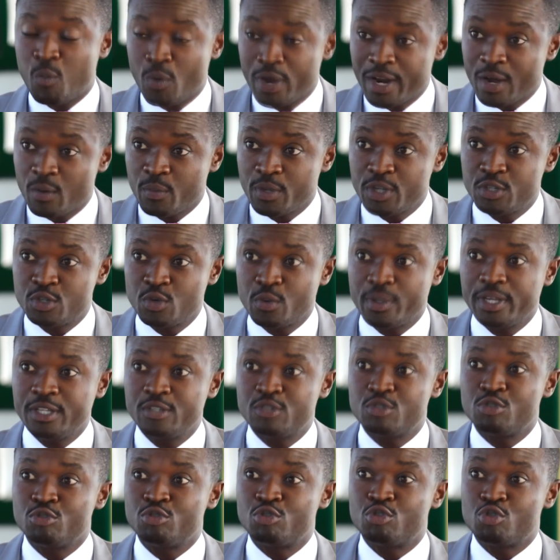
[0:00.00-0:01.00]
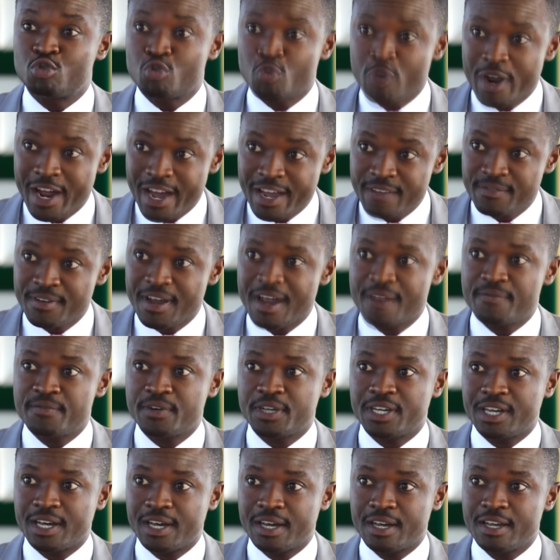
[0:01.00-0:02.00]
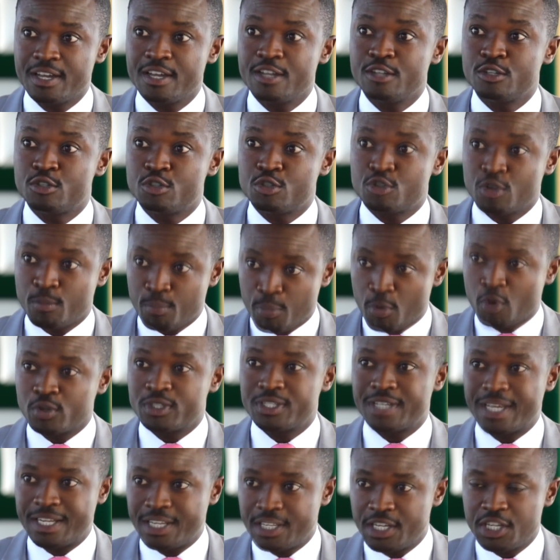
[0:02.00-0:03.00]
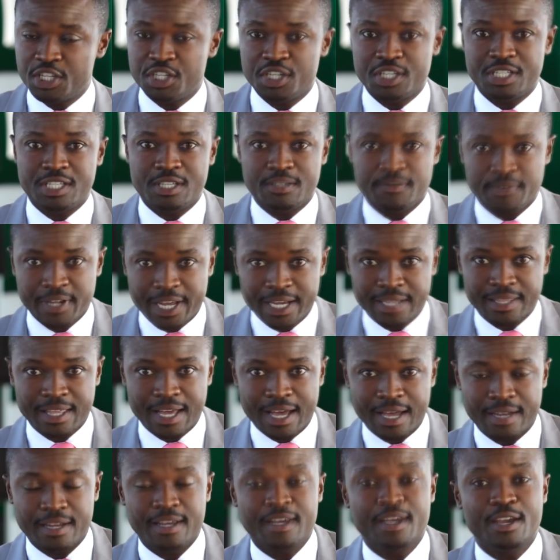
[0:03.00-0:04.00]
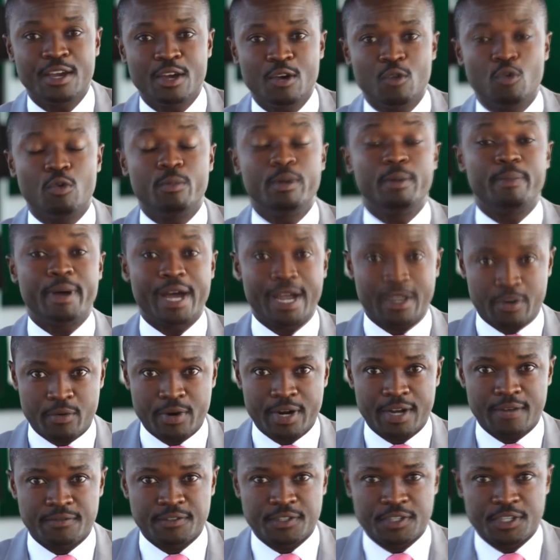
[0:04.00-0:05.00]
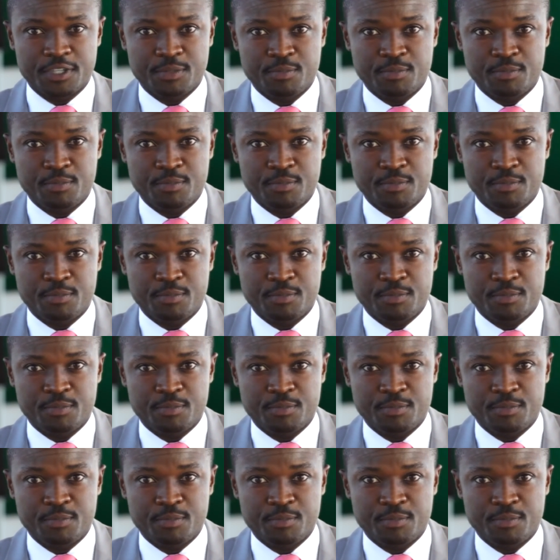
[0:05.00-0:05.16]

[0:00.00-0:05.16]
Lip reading: what are we doing to drive Africa to support an initiative like that? We'll be back right after